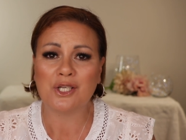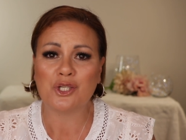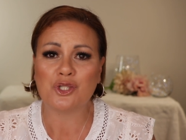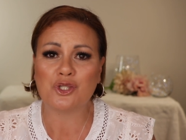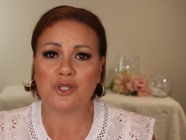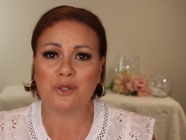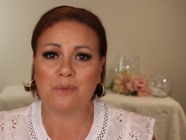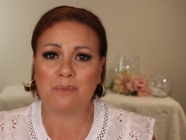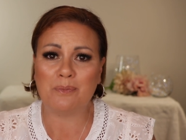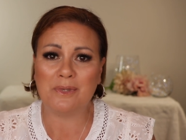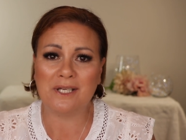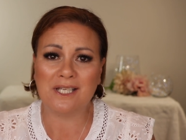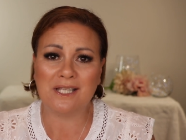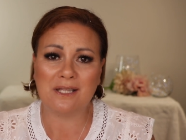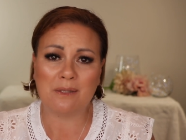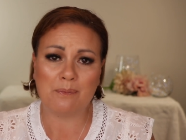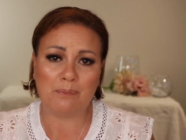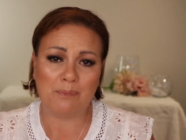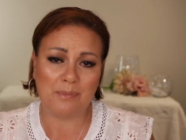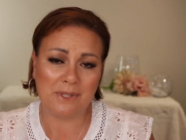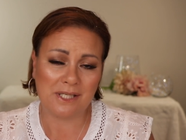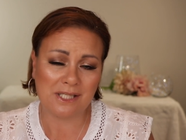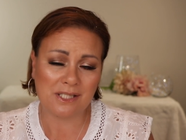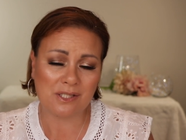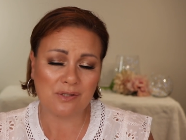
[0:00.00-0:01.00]
to be the
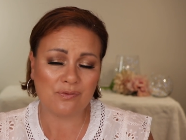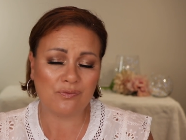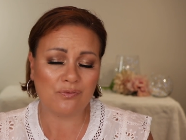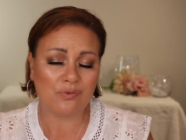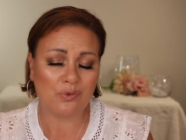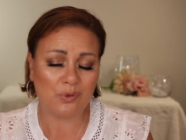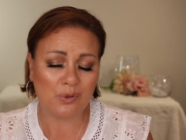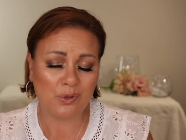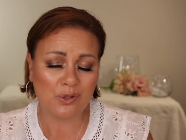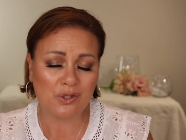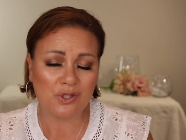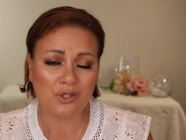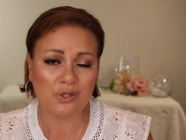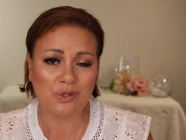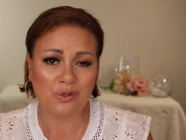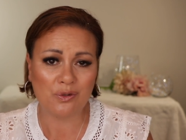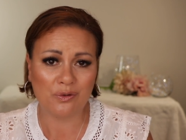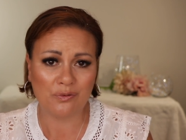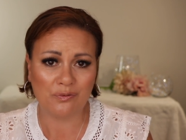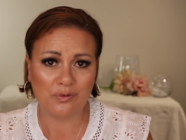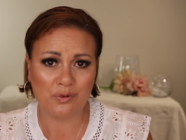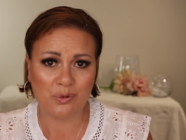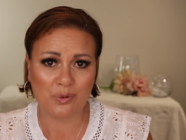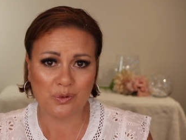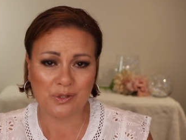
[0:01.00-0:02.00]
best version
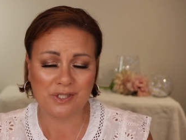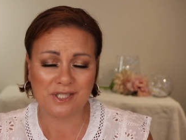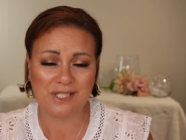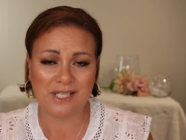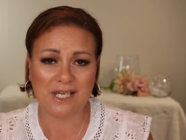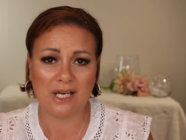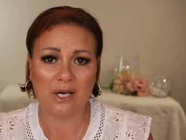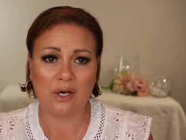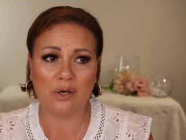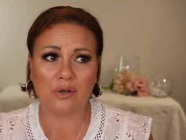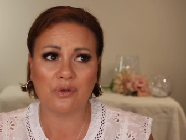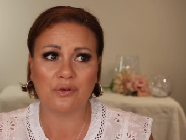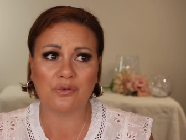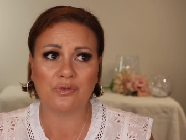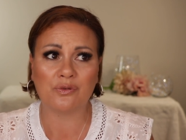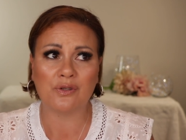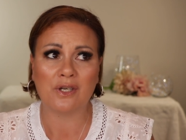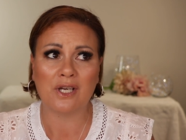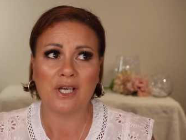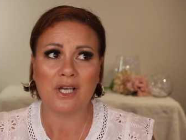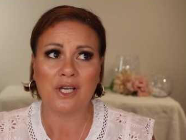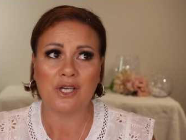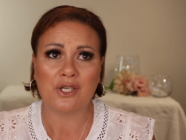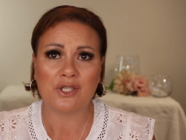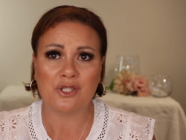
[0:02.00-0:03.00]
of yourself,
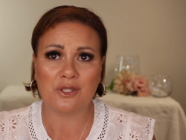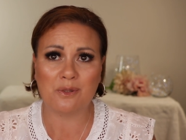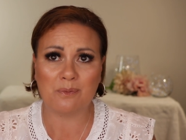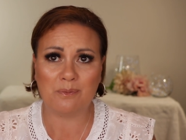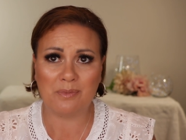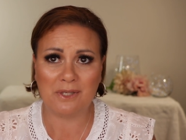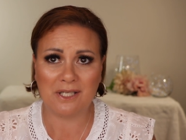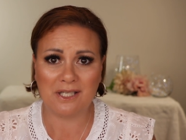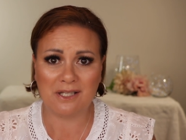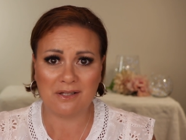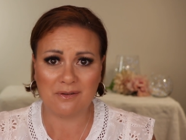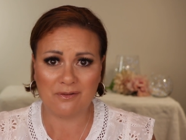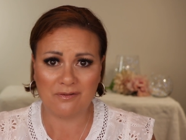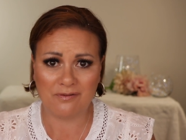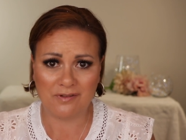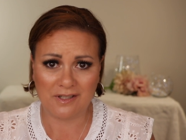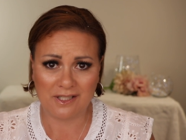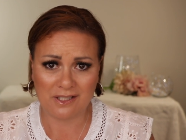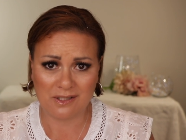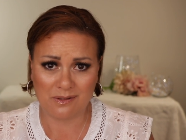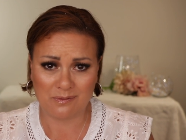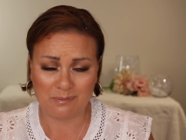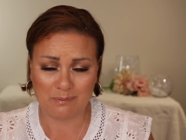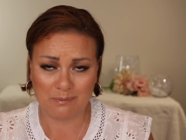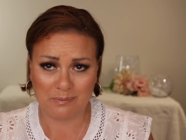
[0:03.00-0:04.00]
to be
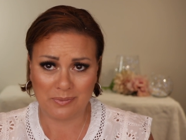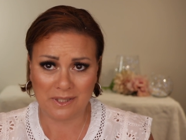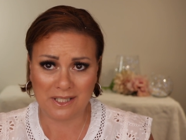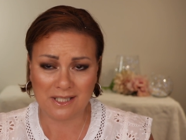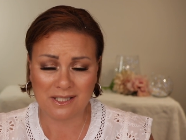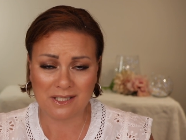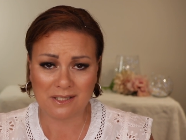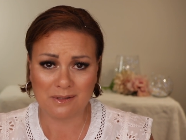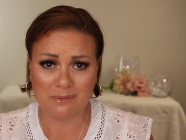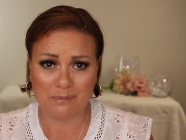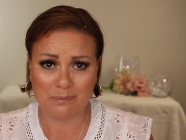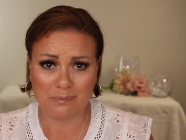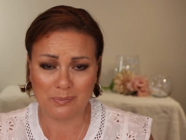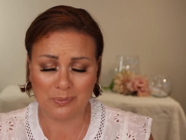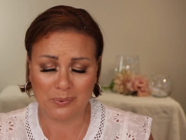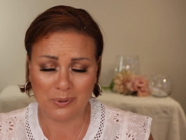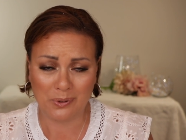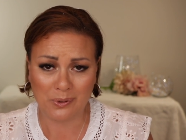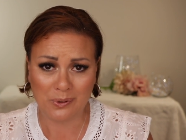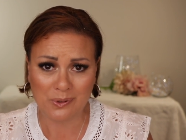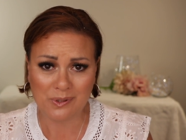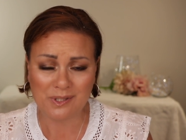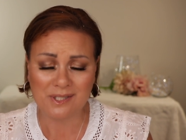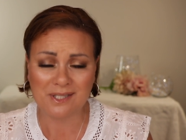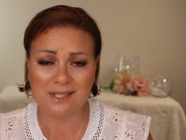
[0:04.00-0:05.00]
the best
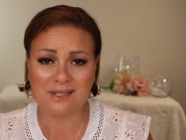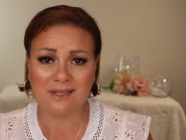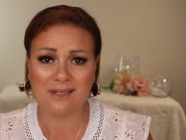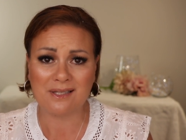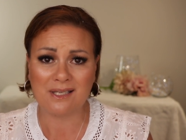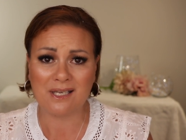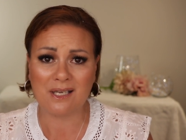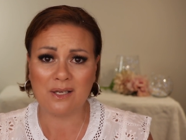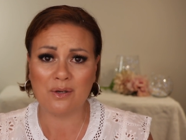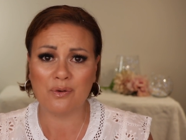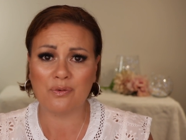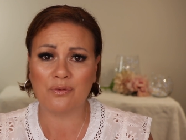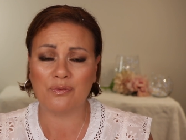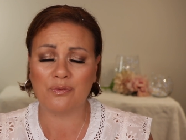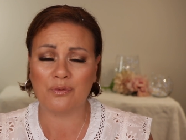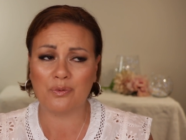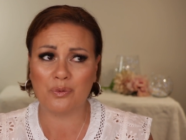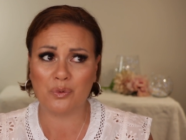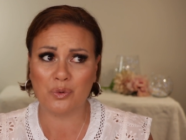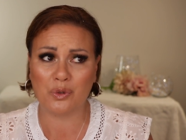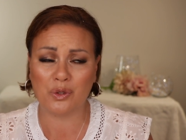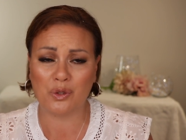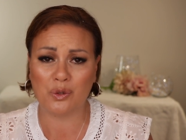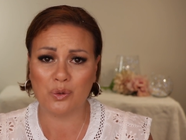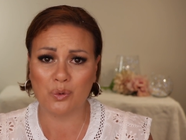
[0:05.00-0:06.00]
person there
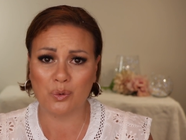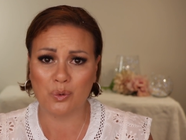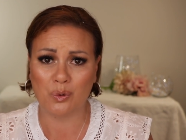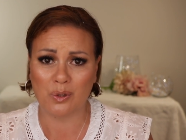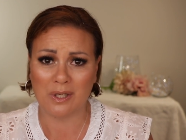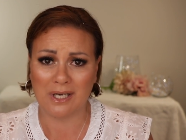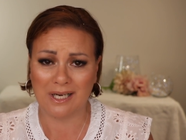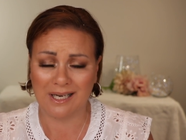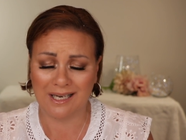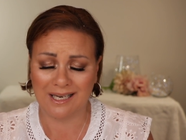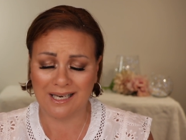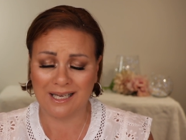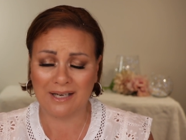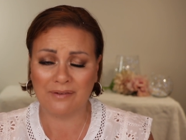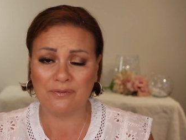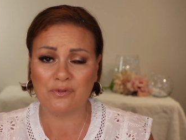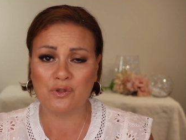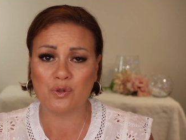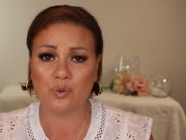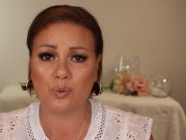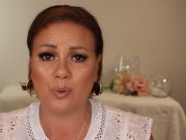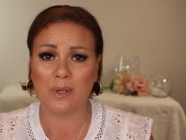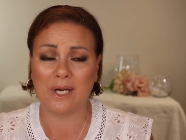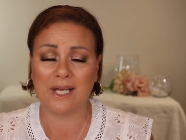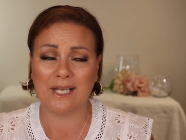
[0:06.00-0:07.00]
for your
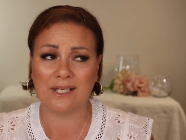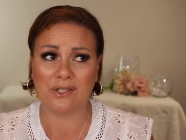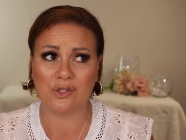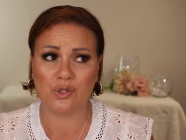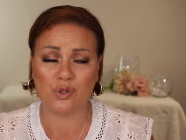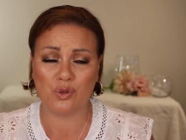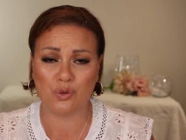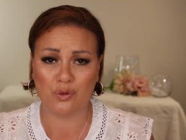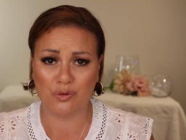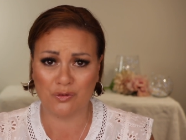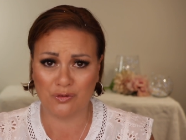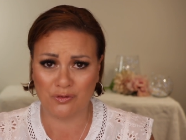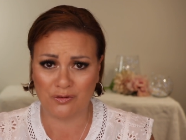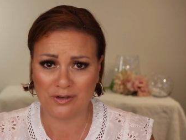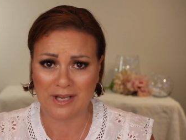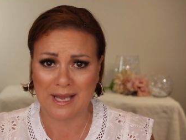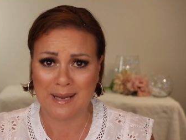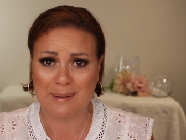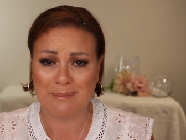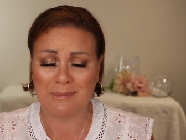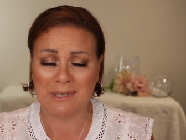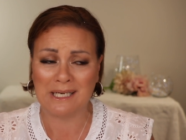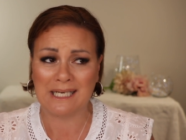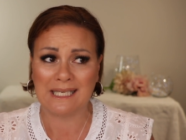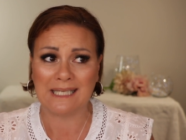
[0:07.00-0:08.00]
loved ones, your
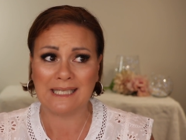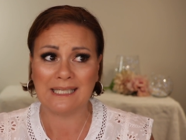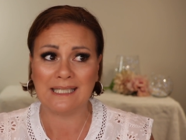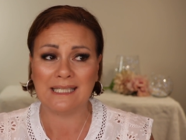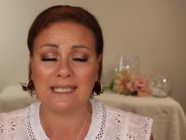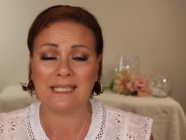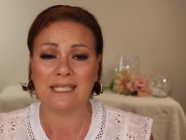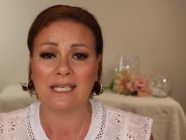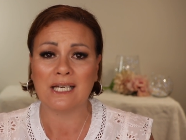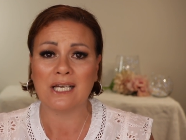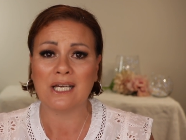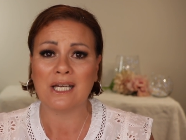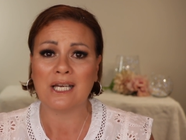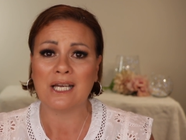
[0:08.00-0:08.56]
family,